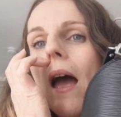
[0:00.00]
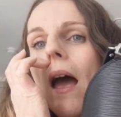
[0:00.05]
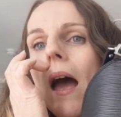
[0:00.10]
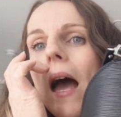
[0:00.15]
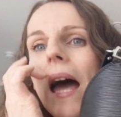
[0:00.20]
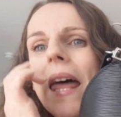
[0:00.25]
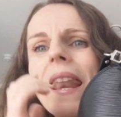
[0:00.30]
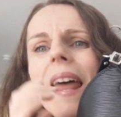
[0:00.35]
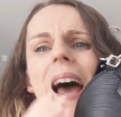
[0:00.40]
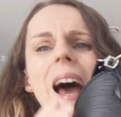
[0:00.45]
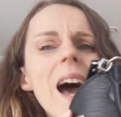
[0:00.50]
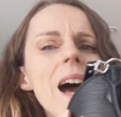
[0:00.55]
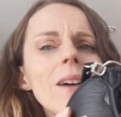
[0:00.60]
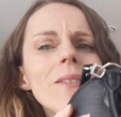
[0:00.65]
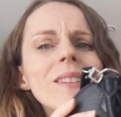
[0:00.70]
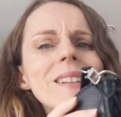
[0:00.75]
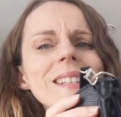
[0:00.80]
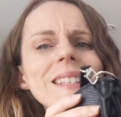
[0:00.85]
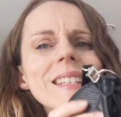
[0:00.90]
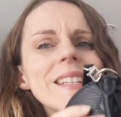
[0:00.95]
I
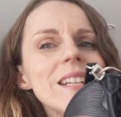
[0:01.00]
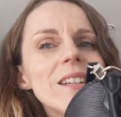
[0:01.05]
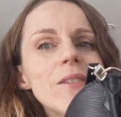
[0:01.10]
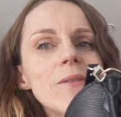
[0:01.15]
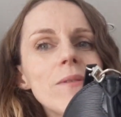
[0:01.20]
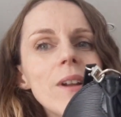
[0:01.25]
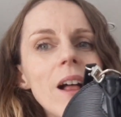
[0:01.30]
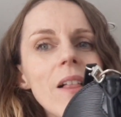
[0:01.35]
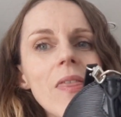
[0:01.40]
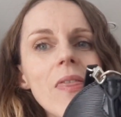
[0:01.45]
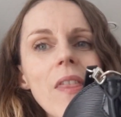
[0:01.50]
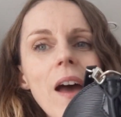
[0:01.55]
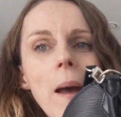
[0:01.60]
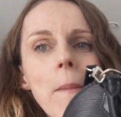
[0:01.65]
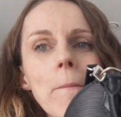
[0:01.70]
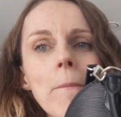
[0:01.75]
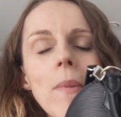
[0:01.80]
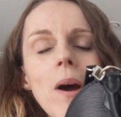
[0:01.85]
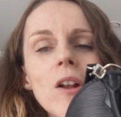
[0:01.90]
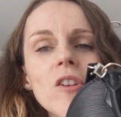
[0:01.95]
haven't seen it around
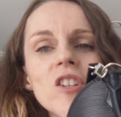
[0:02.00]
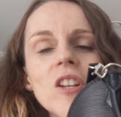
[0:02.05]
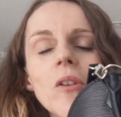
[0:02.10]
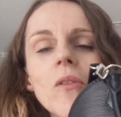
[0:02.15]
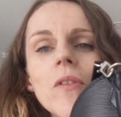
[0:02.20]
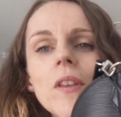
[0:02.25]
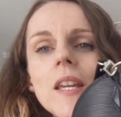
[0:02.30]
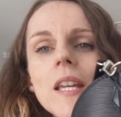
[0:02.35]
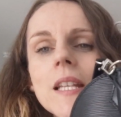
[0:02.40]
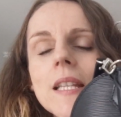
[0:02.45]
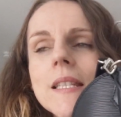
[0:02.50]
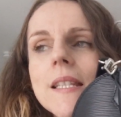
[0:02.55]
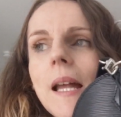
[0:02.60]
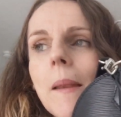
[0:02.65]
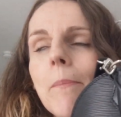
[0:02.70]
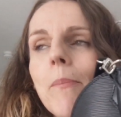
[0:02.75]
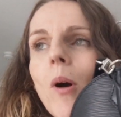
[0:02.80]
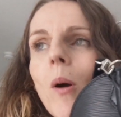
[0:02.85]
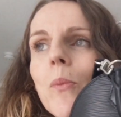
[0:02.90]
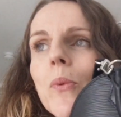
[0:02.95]
that much. I don't think it's
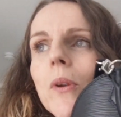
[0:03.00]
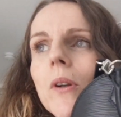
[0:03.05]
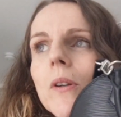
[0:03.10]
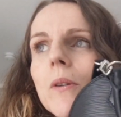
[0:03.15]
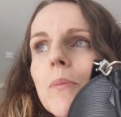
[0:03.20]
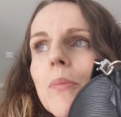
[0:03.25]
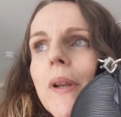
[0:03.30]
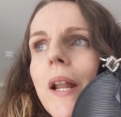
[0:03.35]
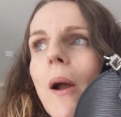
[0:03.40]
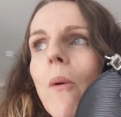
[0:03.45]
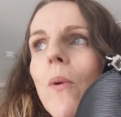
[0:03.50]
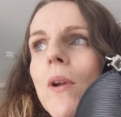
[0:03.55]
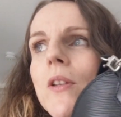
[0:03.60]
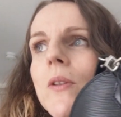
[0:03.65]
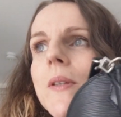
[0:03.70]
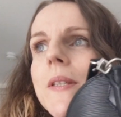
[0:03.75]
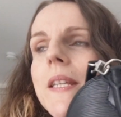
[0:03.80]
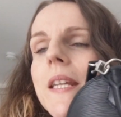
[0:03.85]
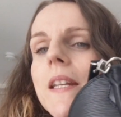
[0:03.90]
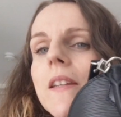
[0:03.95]
that popular, but I went
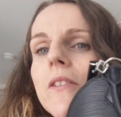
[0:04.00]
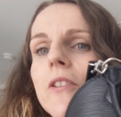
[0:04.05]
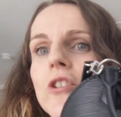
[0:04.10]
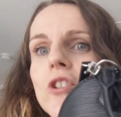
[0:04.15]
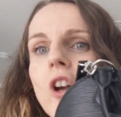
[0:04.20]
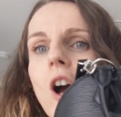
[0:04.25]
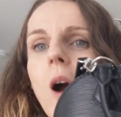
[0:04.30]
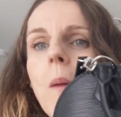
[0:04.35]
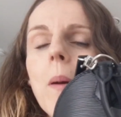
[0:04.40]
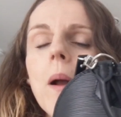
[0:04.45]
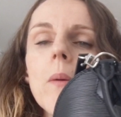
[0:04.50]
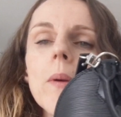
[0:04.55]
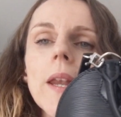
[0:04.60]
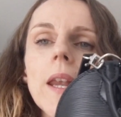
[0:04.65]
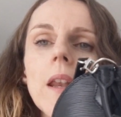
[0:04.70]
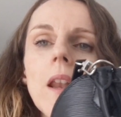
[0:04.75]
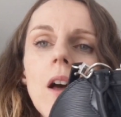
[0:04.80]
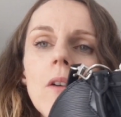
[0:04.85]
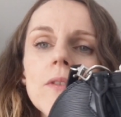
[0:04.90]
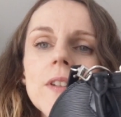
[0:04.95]
to see it in the shop. I
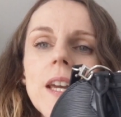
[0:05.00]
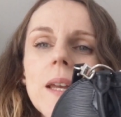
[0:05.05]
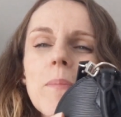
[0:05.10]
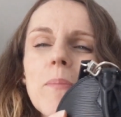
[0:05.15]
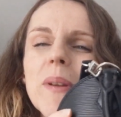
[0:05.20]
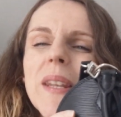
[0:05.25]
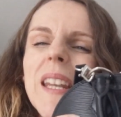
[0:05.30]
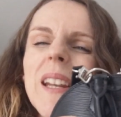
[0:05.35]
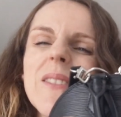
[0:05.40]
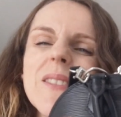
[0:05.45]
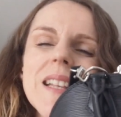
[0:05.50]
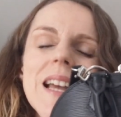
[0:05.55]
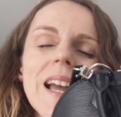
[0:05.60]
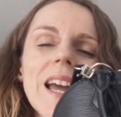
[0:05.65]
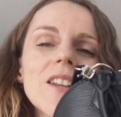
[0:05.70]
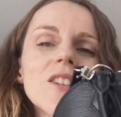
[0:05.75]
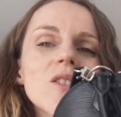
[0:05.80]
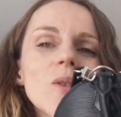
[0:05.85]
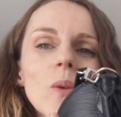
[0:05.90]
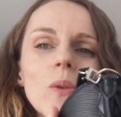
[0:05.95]
really loved it, but then I was like,
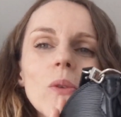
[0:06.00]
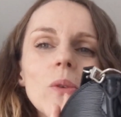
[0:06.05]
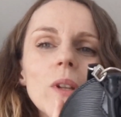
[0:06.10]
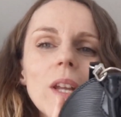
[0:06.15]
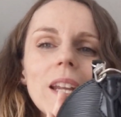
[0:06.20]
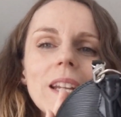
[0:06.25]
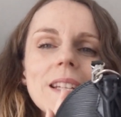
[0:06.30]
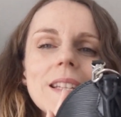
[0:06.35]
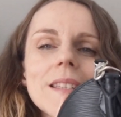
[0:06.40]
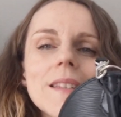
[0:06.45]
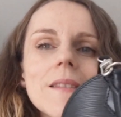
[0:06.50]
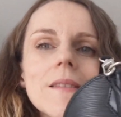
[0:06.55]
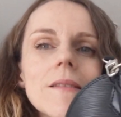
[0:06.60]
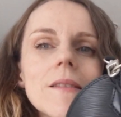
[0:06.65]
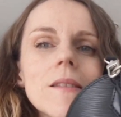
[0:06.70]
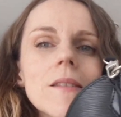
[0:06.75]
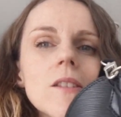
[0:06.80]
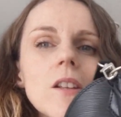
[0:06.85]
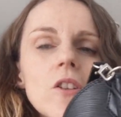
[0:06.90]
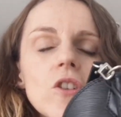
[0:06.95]
I don't know that it's
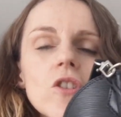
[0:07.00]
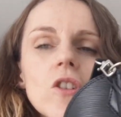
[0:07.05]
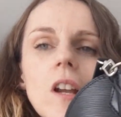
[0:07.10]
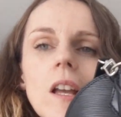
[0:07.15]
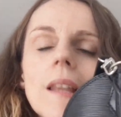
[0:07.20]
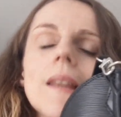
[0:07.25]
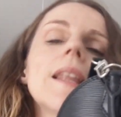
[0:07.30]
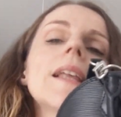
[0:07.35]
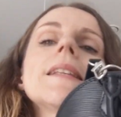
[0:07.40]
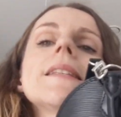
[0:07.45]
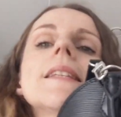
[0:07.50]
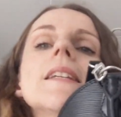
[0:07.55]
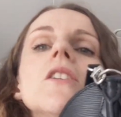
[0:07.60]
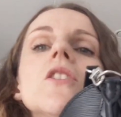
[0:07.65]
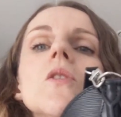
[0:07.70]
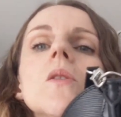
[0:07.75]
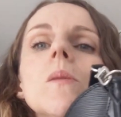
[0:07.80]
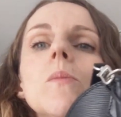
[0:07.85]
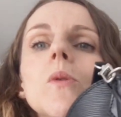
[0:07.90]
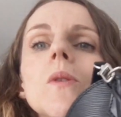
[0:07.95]
such classic
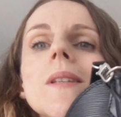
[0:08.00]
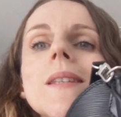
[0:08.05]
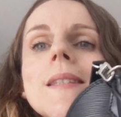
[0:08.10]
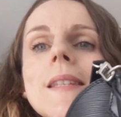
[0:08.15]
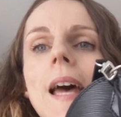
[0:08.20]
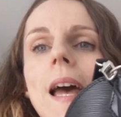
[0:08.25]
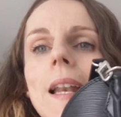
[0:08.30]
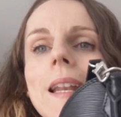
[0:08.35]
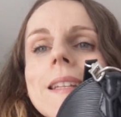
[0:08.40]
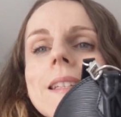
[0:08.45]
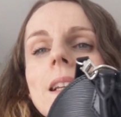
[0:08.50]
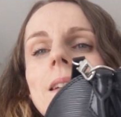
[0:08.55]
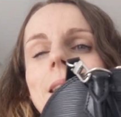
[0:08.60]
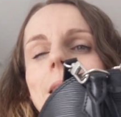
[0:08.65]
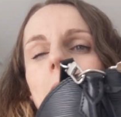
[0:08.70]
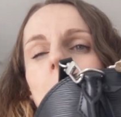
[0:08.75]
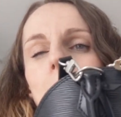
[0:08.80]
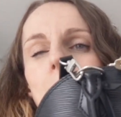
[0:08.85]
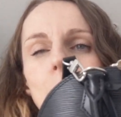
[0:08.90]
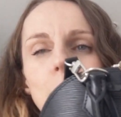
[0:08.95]
durable style. It's kind
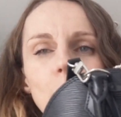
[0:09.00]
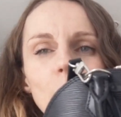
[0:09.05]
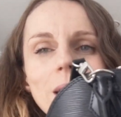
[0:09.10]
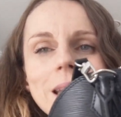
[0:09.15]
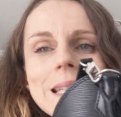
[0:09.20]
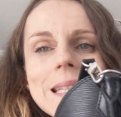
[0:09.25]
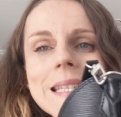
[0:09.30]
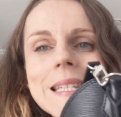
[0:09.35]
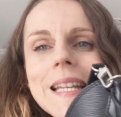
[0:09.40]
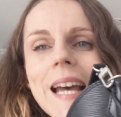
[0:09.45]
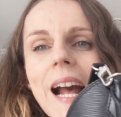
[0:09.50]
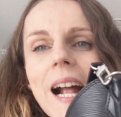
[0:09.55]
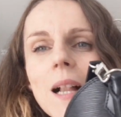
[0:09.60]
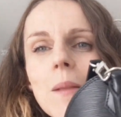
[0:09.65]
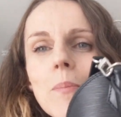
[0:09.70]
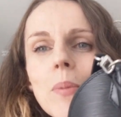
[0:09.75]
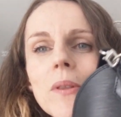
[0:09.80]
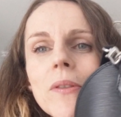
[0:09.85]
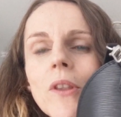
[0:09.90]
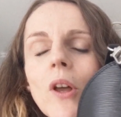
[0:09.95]
of like a bucket
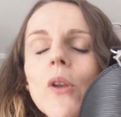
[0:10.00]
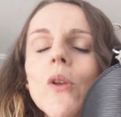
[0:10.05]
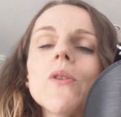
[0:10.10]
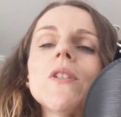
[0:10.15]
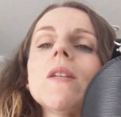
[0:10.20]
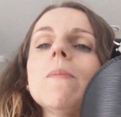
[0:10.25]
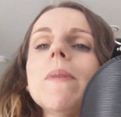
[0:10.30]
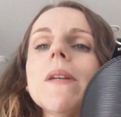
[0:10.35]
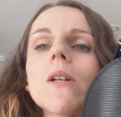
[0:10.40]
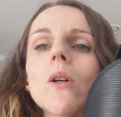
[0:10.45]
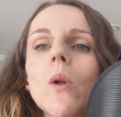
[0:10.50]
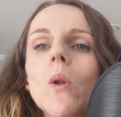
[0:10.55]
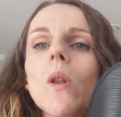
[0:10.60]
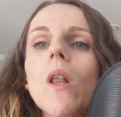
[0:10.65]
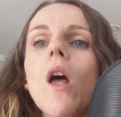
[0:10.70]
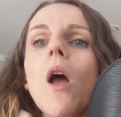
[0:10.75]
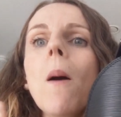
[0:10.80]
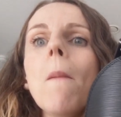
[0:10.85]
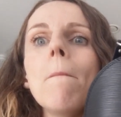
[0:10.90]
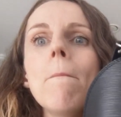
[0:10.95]
style, but not your
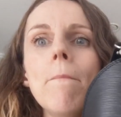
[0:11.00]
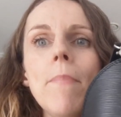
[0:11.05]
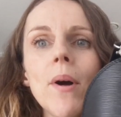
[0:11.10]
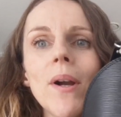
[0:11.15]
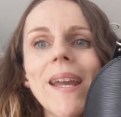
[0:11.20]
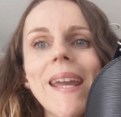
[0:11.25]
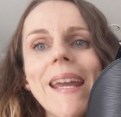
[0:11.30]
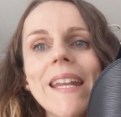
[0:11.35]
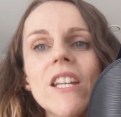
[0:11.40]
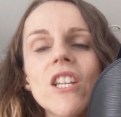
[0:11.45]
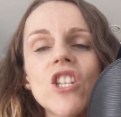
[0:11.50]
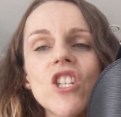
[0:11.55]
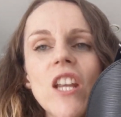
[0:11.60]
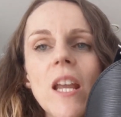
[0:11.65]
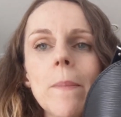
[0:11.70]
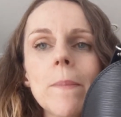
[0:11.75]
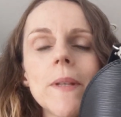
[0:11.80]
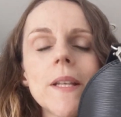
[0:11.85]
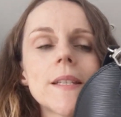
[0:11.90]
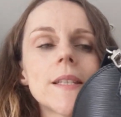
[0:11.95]
typical bucket
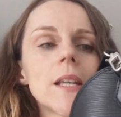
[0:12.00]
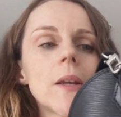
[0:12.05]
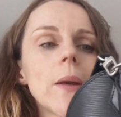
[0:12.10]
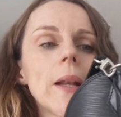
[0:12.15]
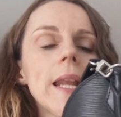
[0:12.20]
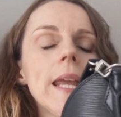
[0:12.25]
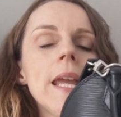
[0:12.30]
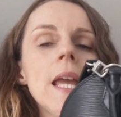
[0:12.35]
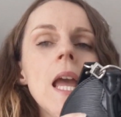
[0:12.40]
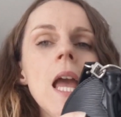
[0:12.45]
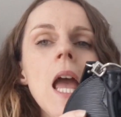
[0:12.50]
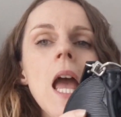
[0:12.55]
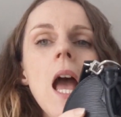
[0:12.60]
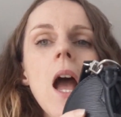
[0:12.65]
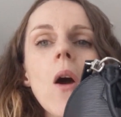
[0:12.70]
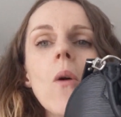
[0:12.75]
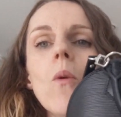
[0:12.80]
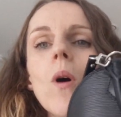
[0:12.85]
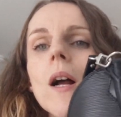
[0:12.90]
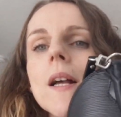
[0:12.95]
shape necessarily.
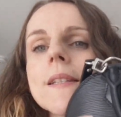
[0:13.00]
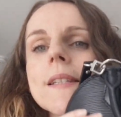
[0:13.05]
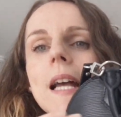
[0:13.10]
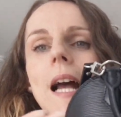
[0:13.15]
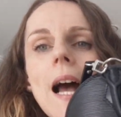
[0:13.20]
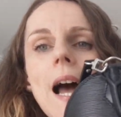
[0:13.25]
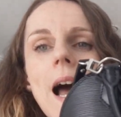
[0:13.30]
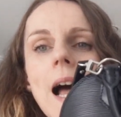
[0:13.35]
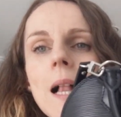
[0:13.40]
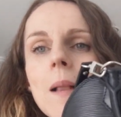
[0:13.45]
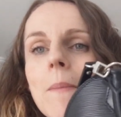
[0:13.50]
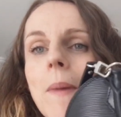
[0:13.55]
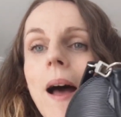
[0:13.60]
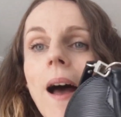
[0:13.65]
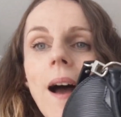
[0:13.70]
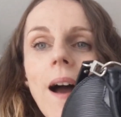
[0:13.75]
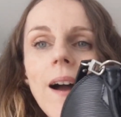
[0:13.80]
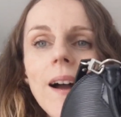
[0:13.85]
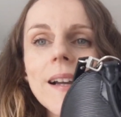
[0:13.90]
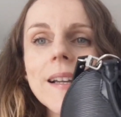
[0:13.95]
Whereas
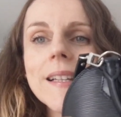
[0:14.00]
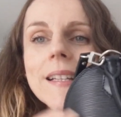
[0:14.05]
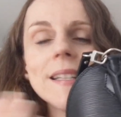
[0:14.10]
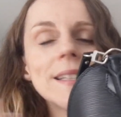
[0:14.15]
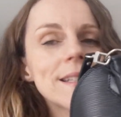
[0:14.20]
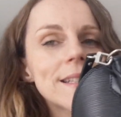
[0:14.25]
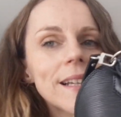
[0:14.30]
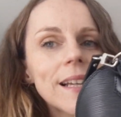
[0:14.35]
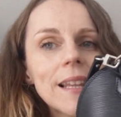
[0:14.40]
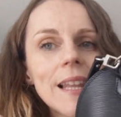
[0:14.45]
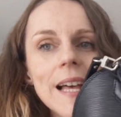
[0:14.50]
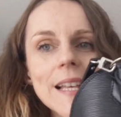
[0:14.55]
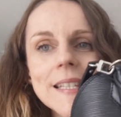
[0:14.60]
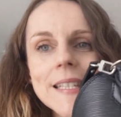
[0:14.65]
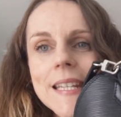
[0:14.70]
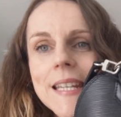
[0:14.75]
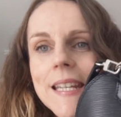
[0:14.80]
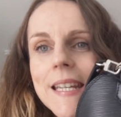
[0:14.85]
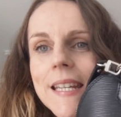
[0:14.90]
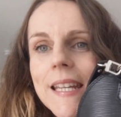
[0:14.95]
Alma is a
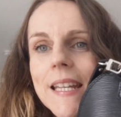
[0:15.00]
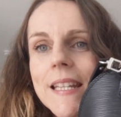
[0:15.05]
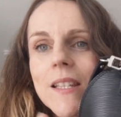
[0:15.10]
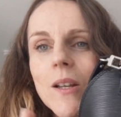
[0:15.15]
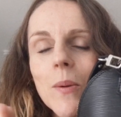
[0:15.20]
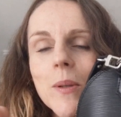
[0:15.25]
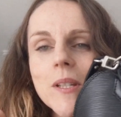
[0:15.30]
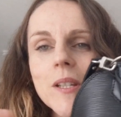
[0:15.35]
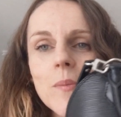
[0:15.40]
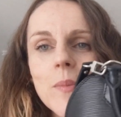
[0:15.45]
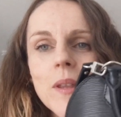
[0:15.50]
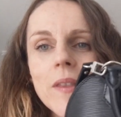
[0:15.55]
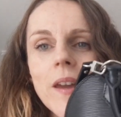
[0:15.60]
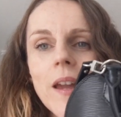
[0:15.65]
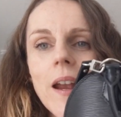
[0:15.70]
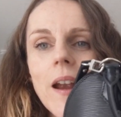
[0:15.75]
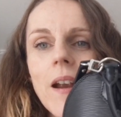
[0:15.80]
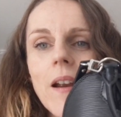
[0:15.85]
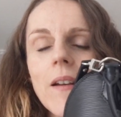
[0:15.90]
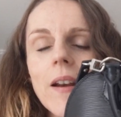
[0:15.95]
classic. It's always going to be
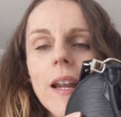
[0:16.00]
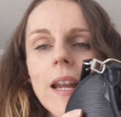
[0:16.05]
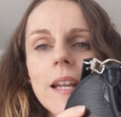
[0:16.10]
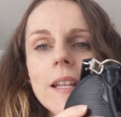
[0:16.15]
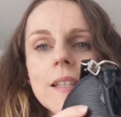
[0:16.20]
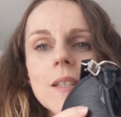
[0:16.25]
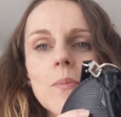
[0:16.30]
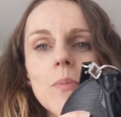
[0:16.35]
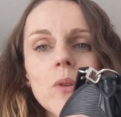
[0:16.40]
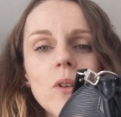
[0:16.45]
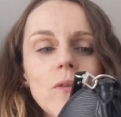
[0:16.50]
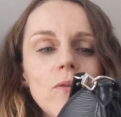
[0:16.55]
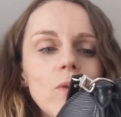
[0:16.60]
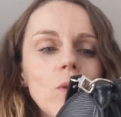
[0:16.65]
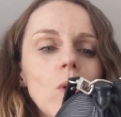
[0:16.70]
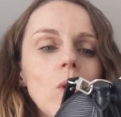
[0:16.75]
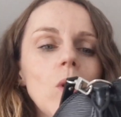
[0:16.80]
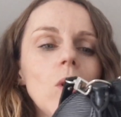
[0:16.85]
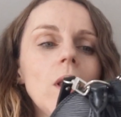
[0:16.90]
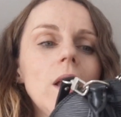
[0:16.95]
there. It's
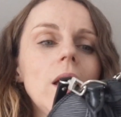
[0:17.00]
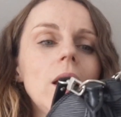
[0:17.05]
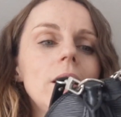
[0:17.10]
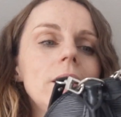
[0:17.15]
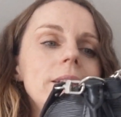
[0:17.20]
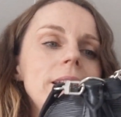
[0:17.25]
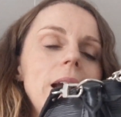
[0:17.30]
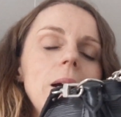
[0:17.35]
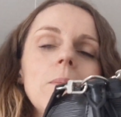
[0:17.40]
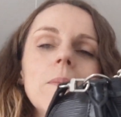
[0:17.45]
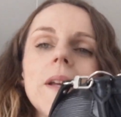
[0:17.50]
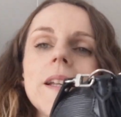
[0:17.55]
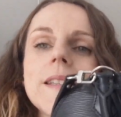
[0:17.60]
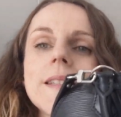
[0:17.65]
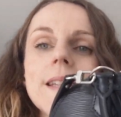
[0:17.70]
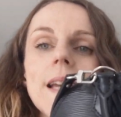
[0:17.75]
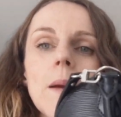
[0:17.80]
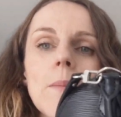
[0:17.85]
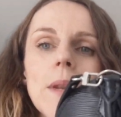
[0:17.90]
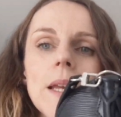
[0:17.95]
beautiful. Yeah, it's
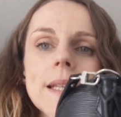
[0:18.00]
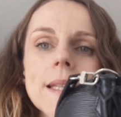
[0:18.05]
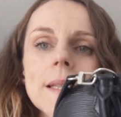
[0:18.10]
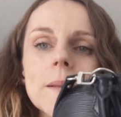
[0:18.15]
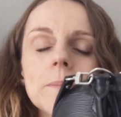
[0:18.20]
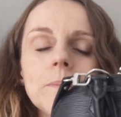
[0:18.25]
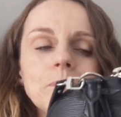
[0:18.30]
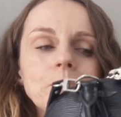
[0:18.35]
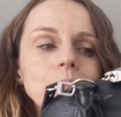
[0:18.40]
timeless.